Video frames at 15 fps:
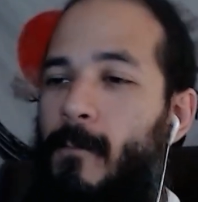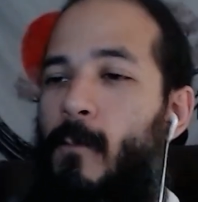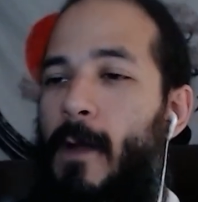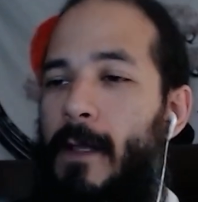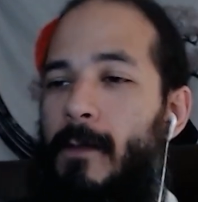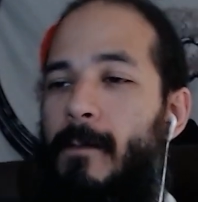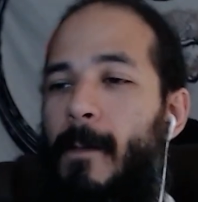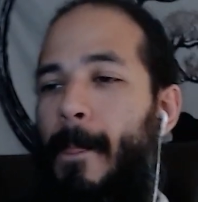
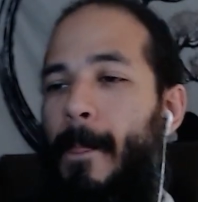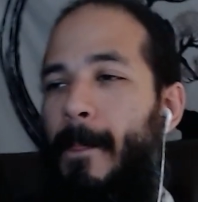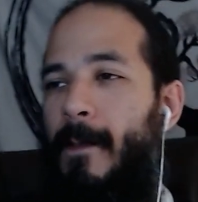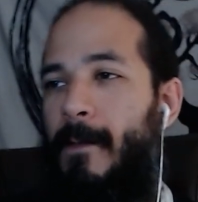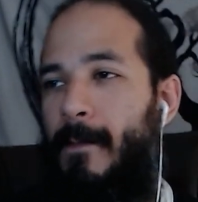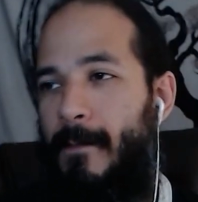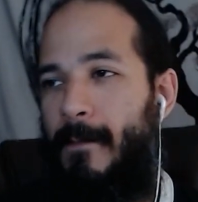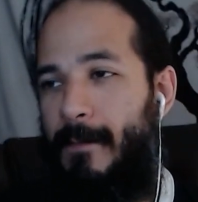Well,
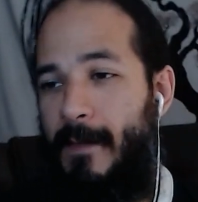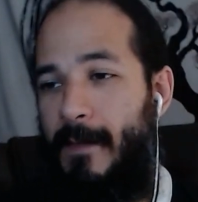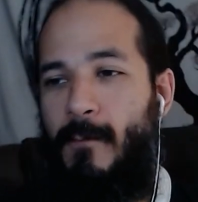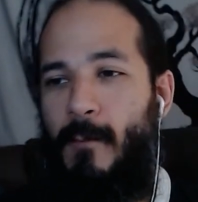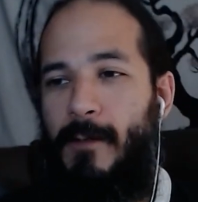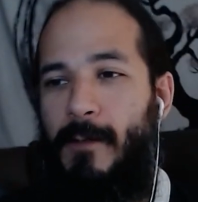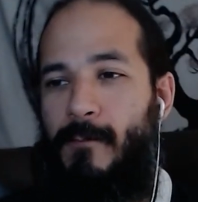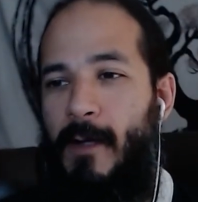this is
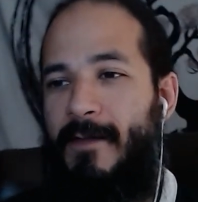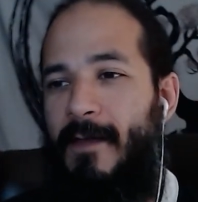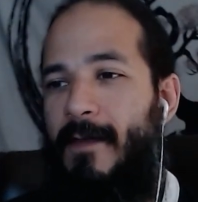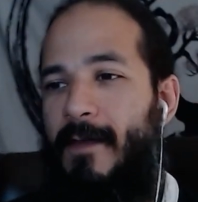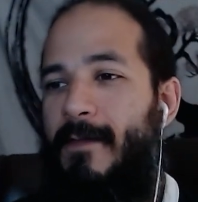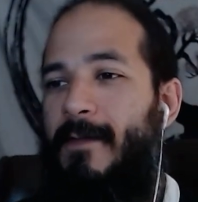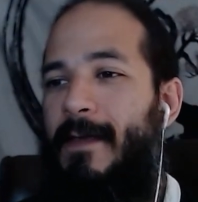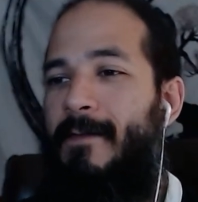what Ra
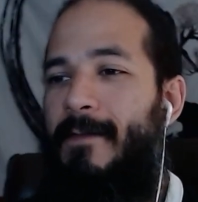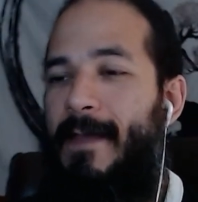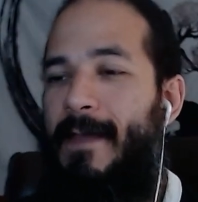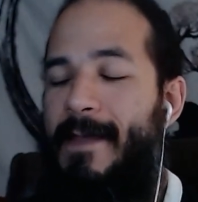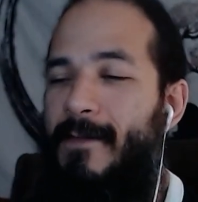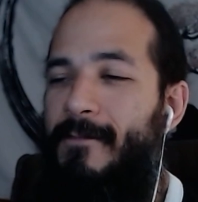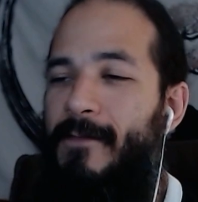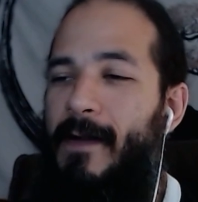says:
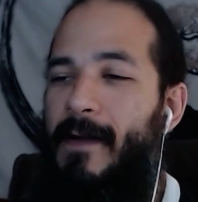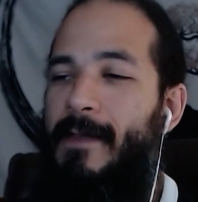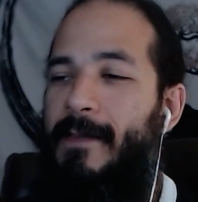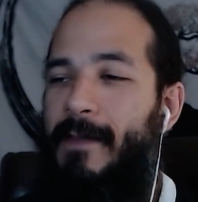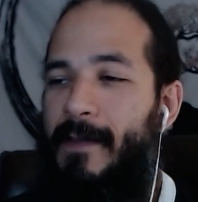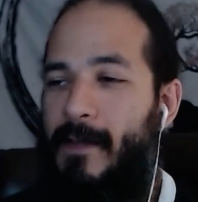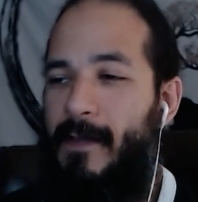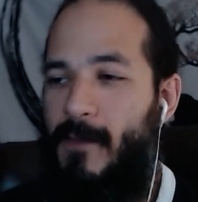intensifying
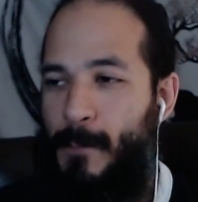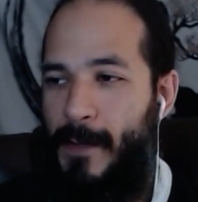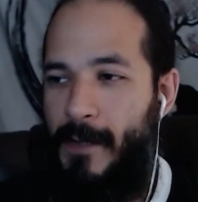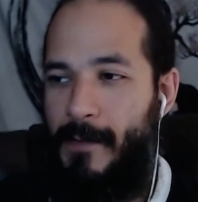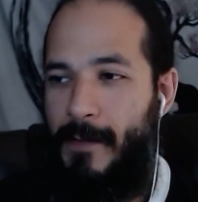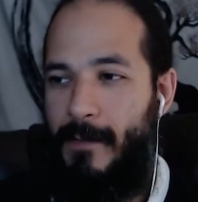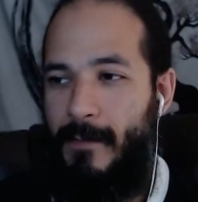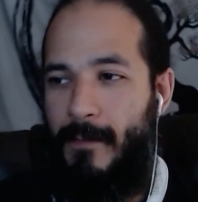the
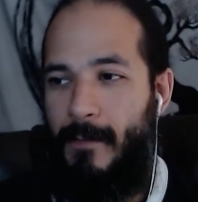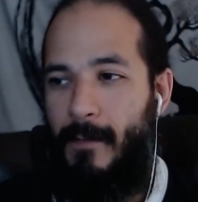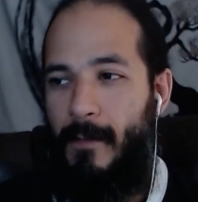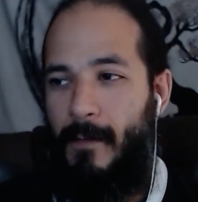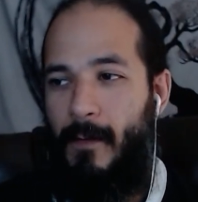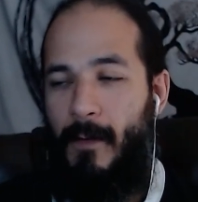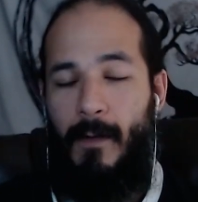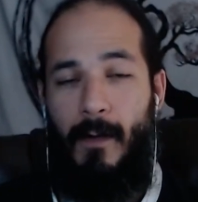experience
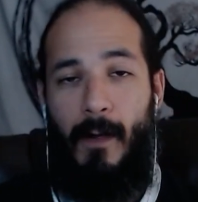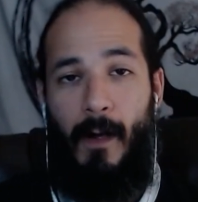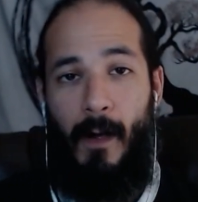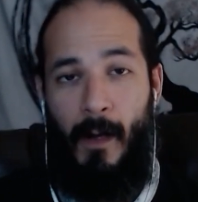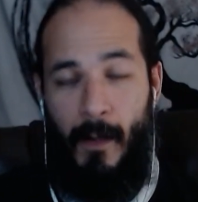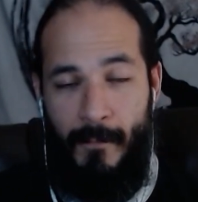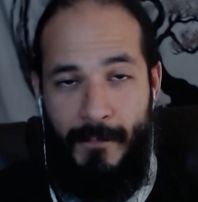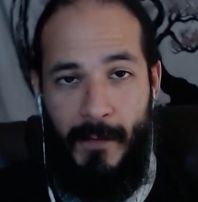
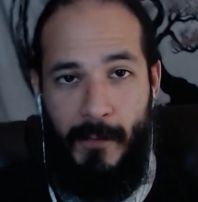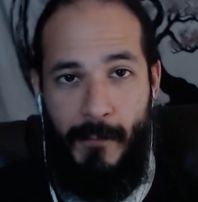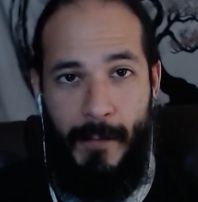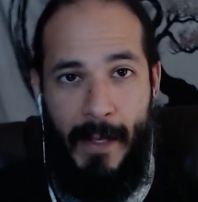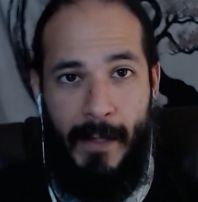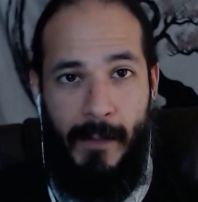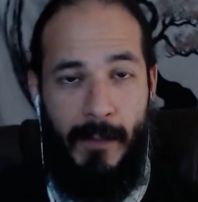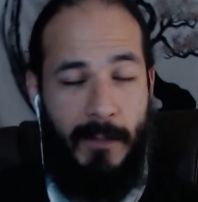of the
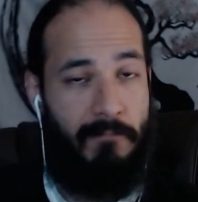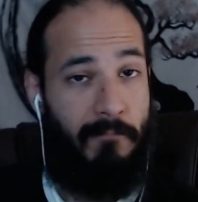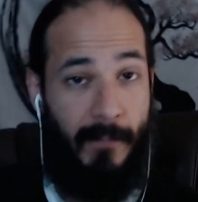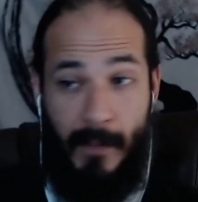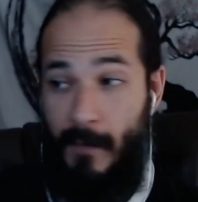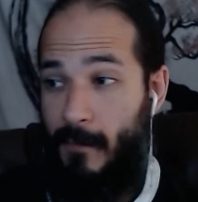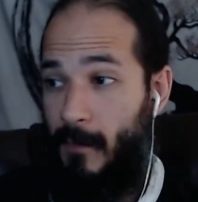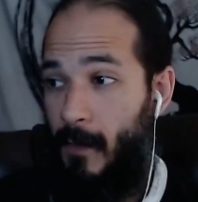Creator,
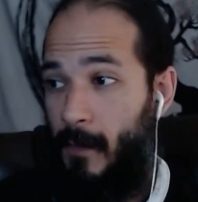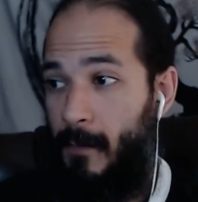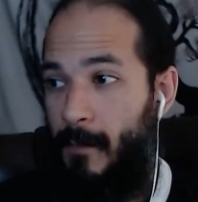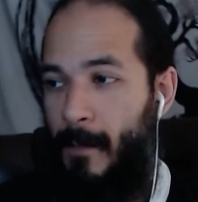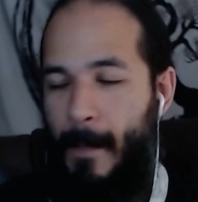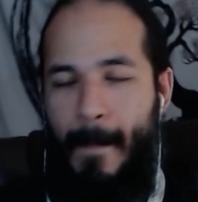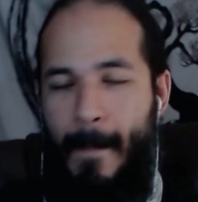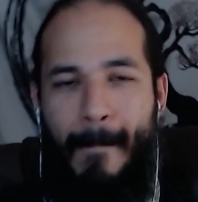the Son,
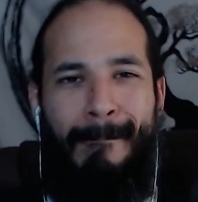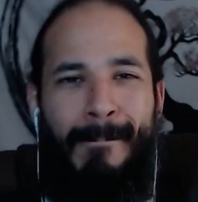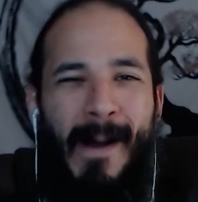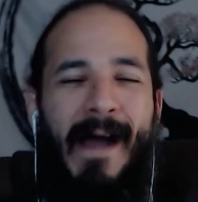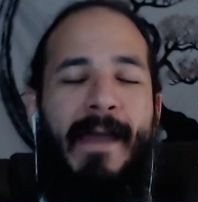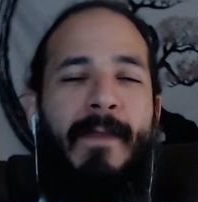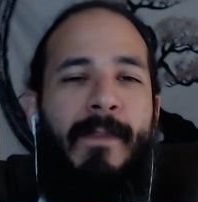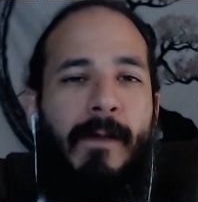
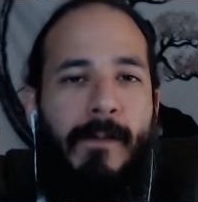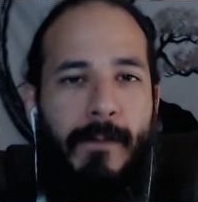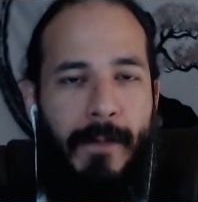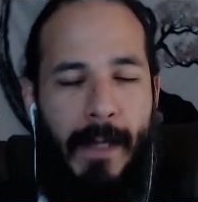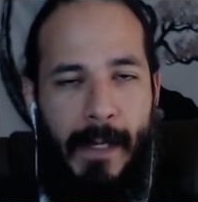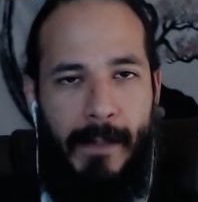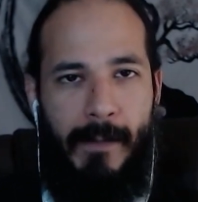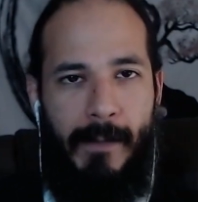by the
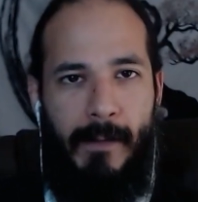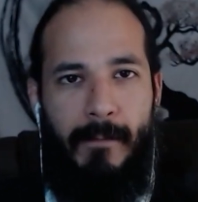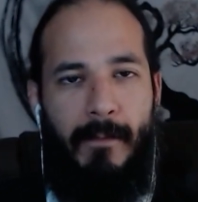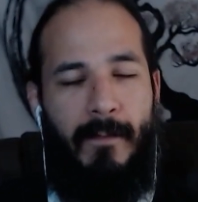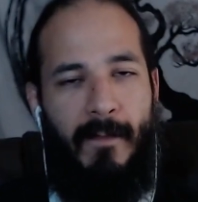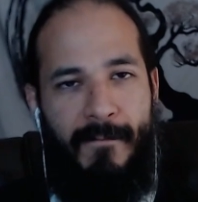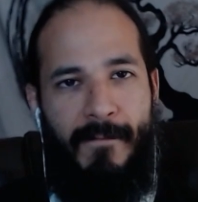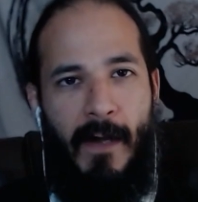Creator,
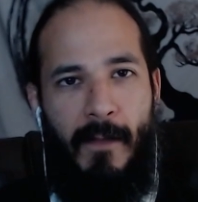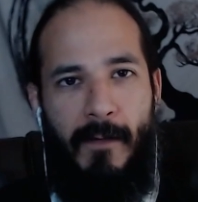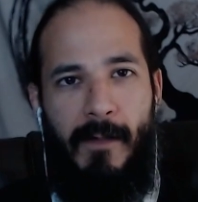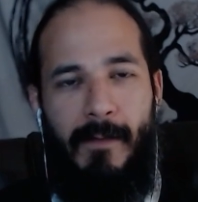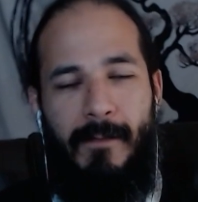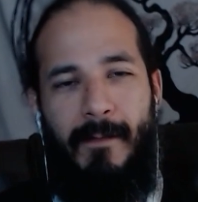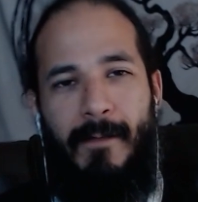the Father.